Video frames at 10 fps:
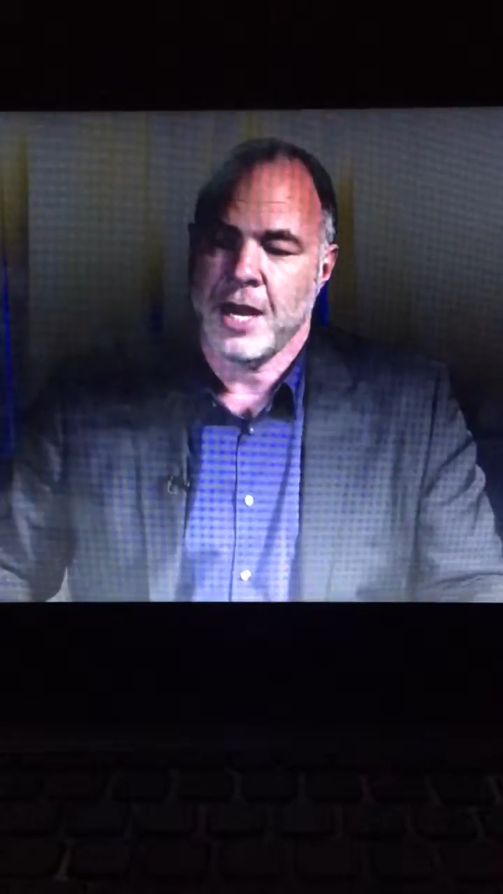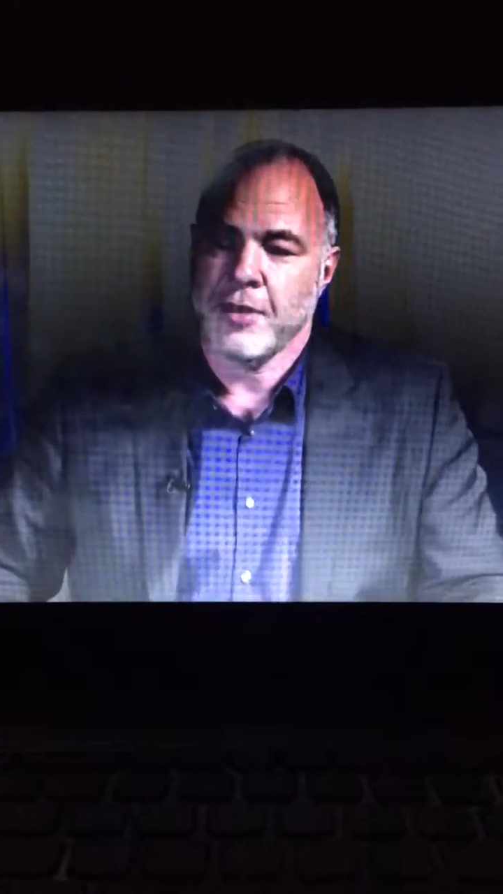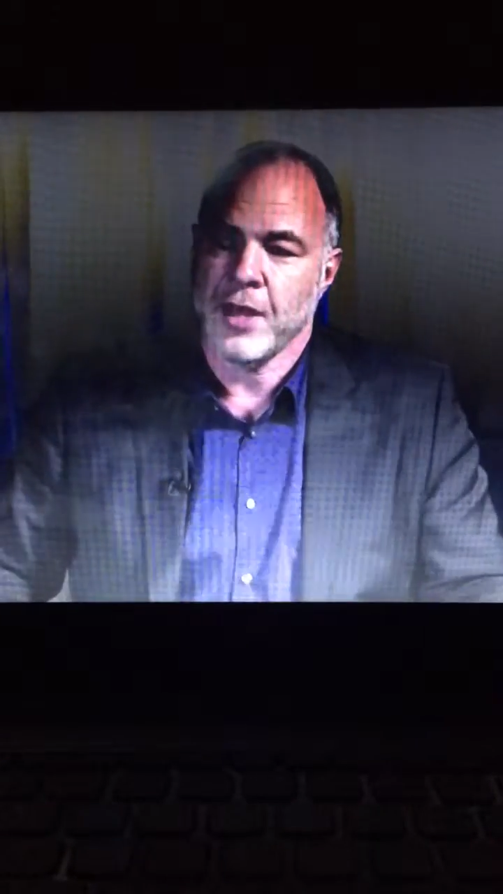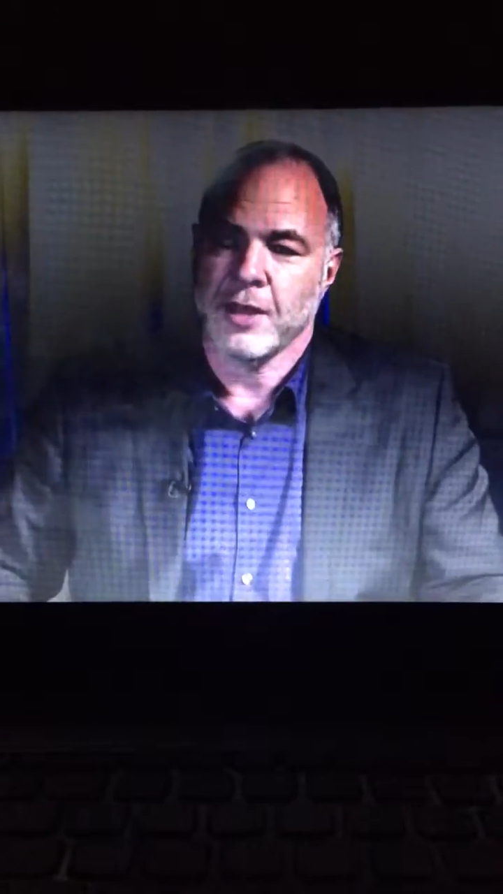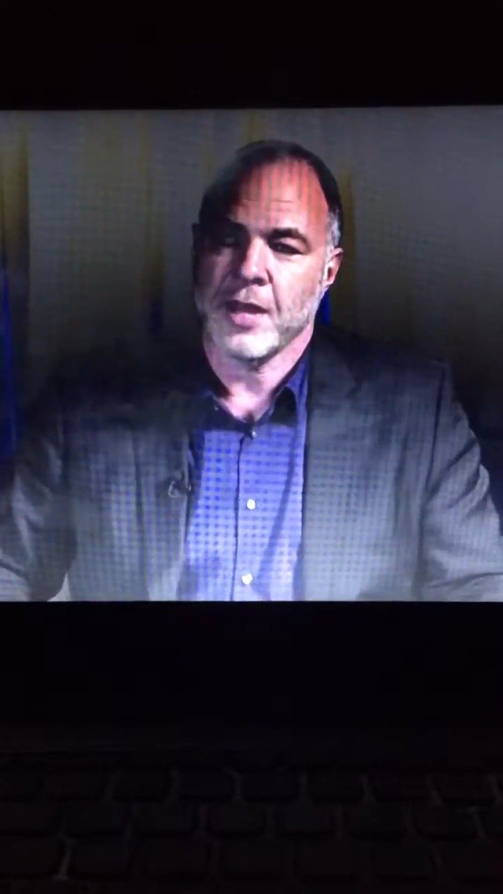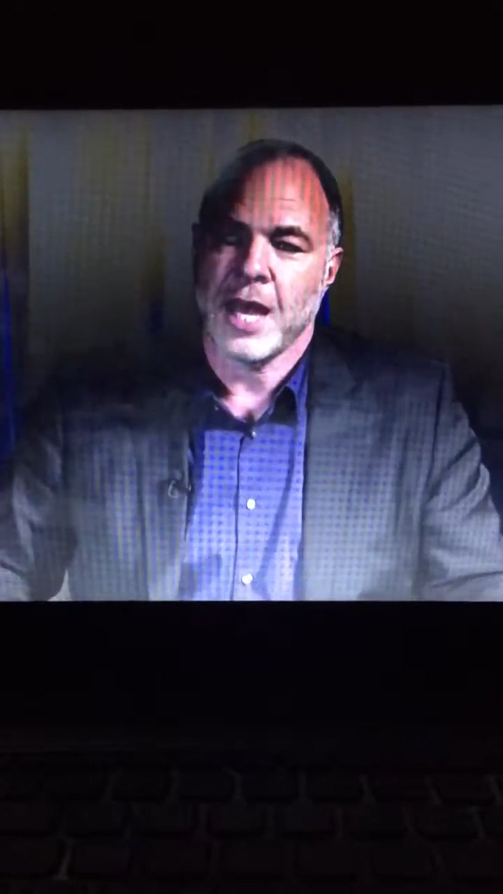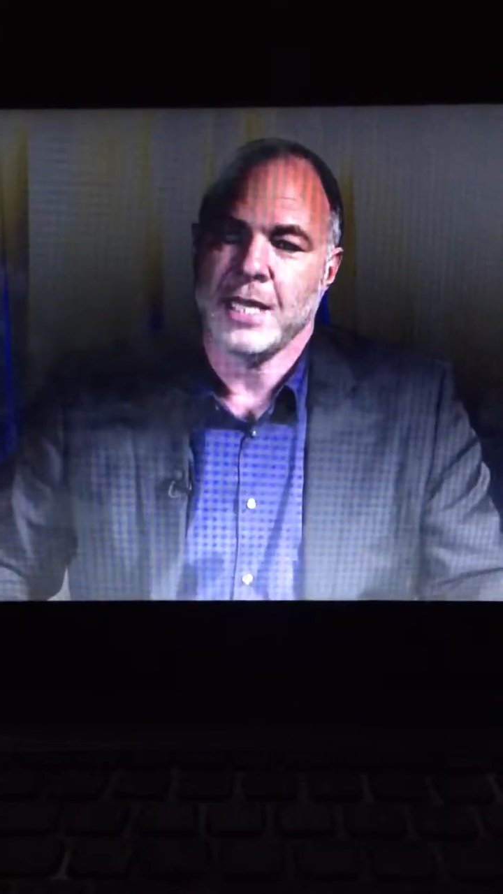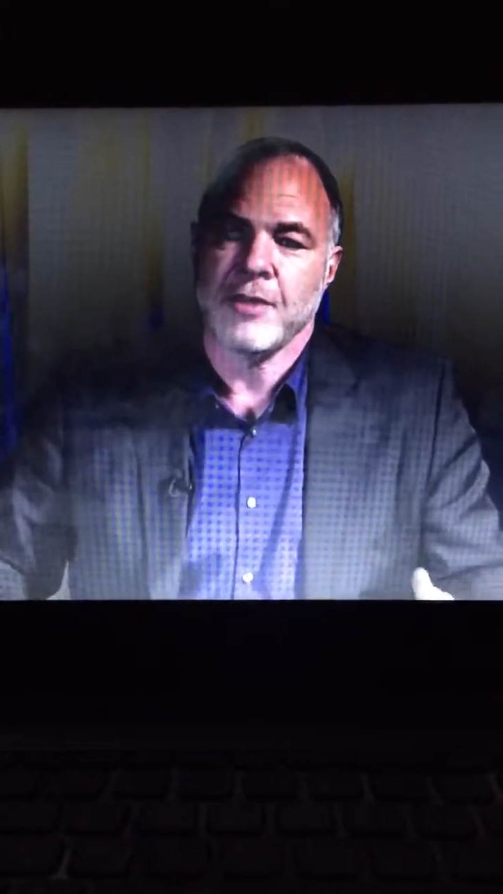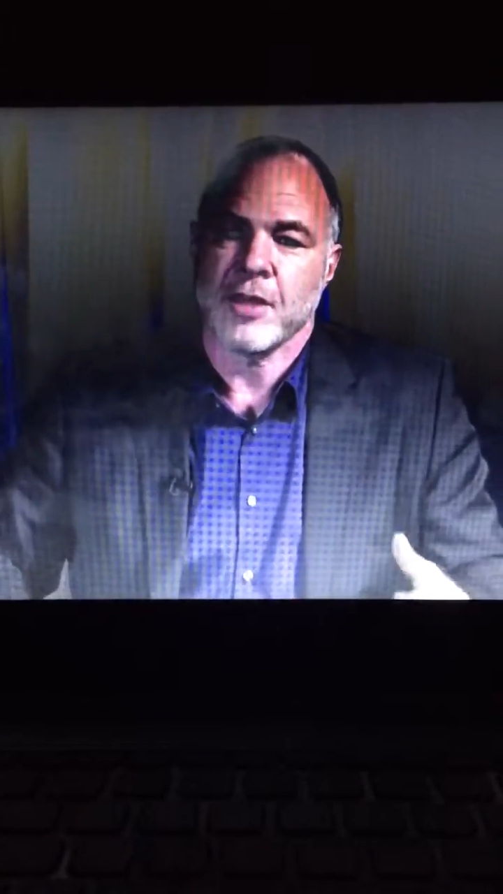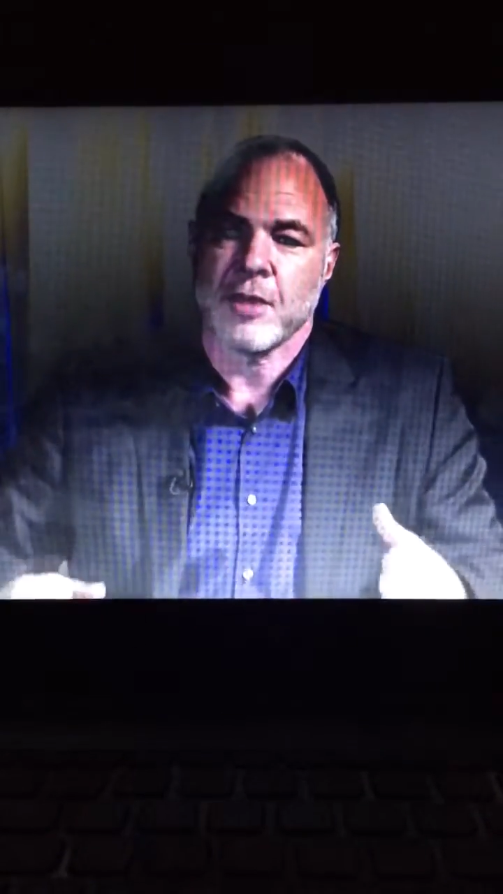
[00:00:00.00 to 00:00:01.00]
And I think the
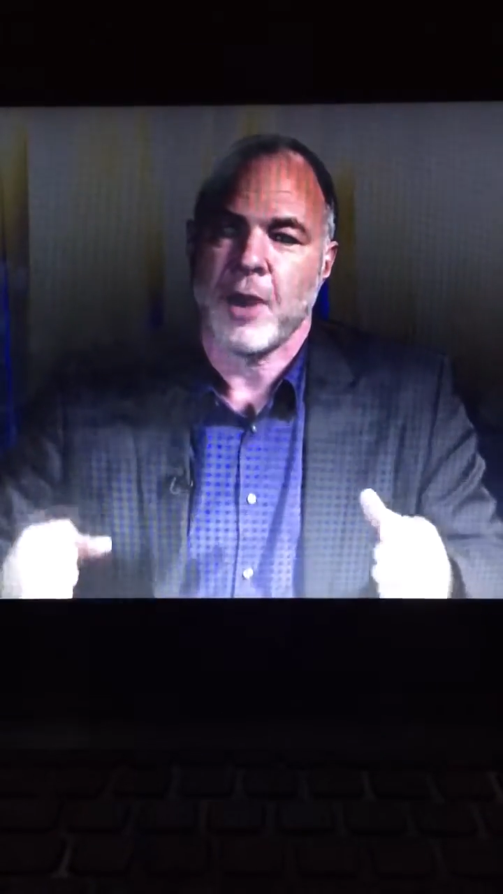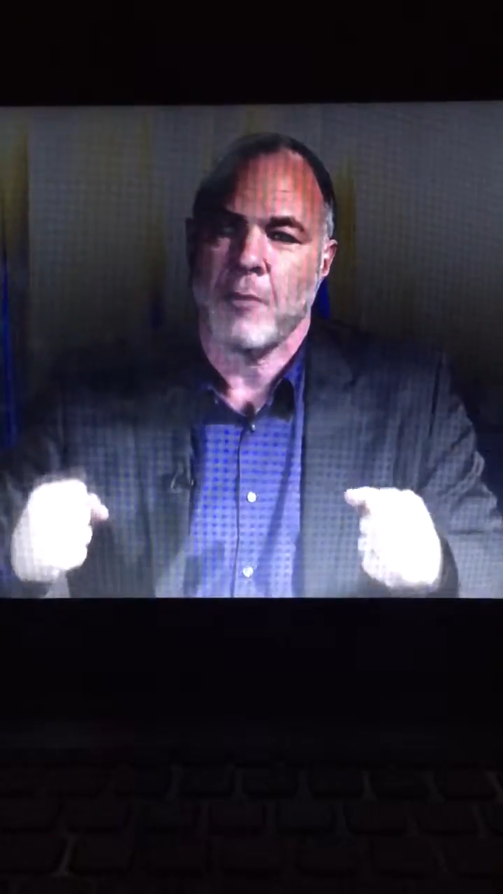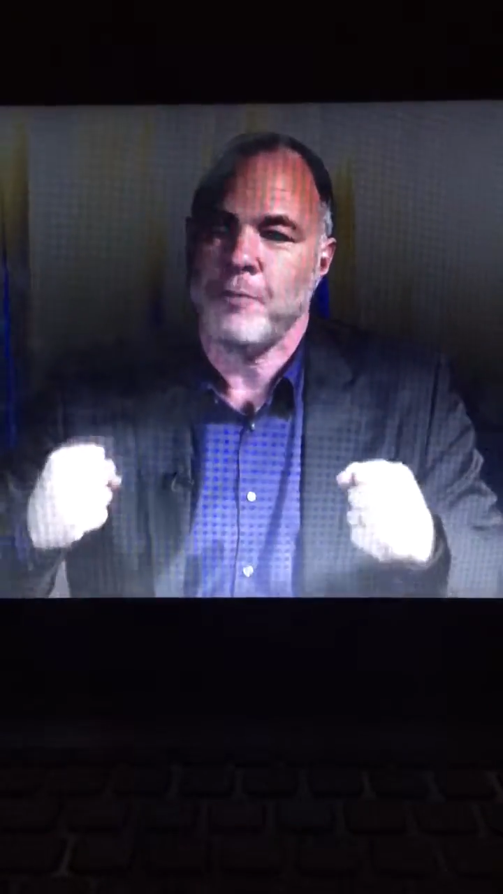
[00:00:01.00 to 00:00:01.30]
idea that somehow